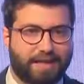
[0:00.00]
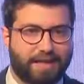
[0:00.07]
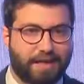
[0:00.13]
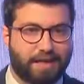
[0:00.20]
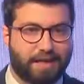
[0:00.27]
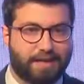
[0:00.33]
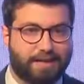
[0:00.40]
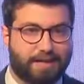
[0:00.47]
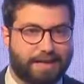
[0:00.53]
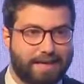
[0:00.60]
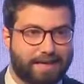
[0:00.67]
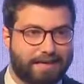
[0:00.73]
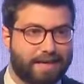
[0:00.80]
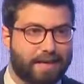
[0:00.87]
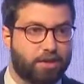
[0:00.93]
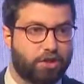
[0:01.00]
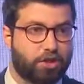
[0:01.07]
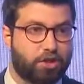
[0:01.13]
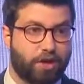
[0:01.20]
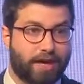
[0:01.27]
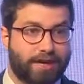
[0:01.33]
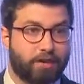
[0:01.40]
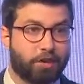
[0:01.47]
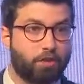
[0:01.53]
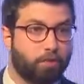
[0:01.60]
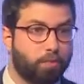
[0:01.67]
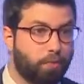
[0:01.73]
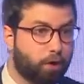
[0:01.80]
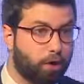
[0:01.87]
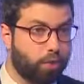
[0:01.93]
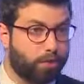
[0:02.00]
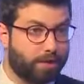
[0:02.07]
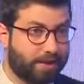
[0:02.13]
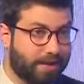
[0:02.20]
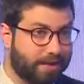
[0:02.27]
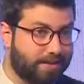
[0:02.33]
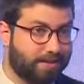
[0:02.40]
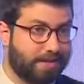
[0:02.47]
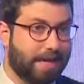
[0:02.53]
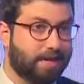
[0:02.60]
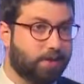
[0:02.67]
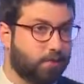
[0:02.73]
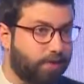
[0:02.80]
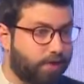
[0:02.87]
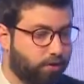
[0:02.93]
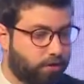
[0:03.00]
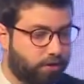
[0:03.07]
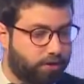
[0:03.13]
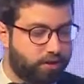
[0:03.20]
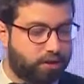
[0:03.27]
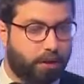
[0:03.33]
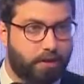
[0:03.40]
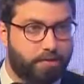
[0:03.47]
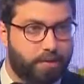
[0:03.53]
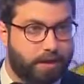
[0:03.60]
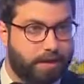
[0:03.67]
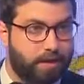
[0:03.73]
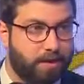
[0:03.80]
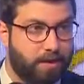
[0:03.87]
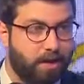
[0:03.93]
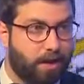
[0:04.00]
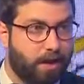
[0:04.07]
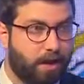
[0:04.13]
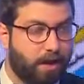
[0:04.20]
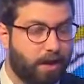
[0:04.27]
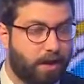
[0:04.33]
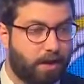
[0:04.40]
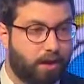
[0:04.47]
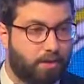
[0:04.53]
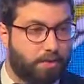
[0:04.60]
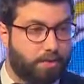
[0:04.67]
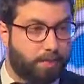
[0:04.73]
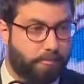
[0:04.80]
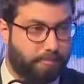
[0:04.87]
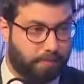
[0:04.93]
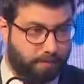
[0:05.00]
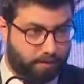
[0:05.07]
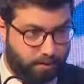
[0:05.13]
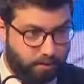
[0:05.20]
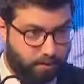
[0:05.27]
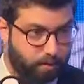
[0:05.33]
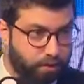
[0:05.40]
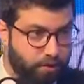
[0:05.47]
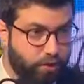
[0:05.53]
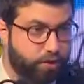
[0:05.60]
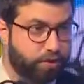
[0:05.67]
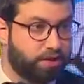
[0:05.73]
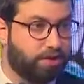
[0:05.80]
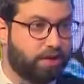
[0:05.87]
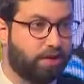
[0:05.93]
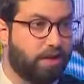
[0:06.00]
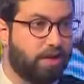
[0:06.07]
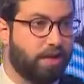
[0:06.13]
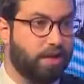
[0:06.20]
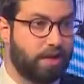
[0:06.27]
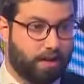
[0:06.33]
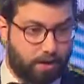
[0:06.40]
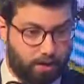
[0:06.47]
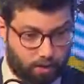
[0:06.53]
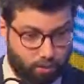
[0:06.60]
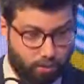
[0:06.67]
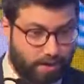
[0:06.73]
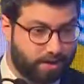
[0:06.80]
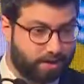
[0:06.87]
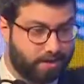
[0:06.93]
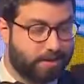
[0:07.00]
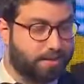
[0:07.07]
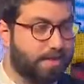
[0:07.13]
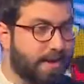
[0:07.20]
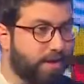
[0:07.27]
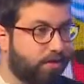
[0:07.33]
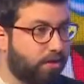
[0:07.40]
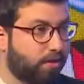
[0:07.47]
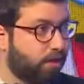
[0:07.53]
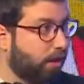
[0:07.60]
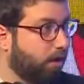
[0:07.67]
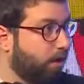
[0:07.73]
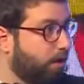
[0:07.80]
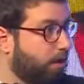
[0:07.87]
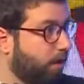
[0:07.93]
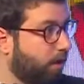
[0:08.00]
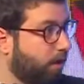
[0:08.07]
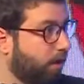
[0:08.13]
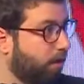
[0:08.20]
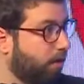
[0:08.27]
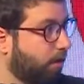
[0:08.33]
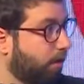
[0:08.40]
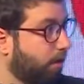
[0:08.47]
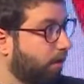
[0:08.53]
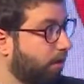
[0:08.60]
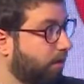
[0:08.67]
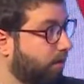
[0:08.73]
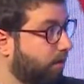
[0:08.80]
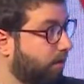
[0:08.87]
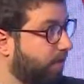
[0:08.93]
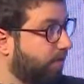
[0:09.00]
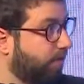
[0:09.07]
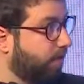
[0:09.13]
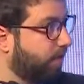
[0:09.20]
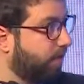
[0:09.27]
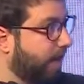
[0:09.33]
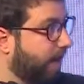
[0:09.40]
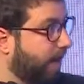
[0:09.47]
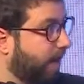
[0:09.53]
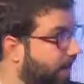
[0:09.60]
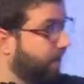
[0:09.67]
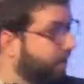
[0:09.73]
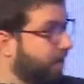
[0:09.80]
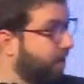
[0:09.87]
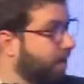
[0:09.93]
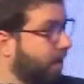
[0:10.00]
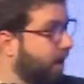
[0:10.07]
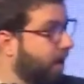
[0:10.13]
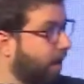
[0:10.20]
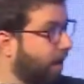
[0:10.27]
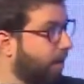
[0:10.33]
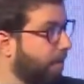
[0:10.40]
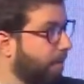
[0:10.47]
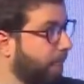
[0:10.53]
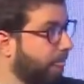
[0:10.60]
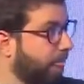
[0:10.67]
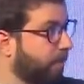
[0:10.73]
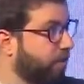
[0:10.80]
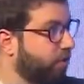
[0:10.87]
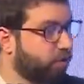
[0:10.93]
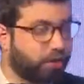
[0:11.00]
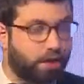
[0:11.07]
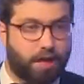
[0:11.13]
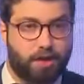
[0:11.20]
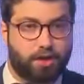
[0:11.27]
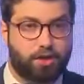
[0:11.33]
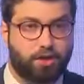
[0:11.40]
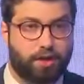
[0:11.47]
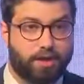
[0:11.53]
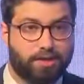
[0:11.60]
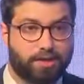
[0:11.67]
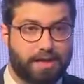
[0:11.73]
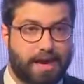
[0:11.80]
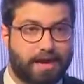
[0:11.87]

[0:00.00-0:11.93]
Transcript: data centers, trying to do more with less as resources are being reduced, whereas demands are still fairly high. There's a lot of trends that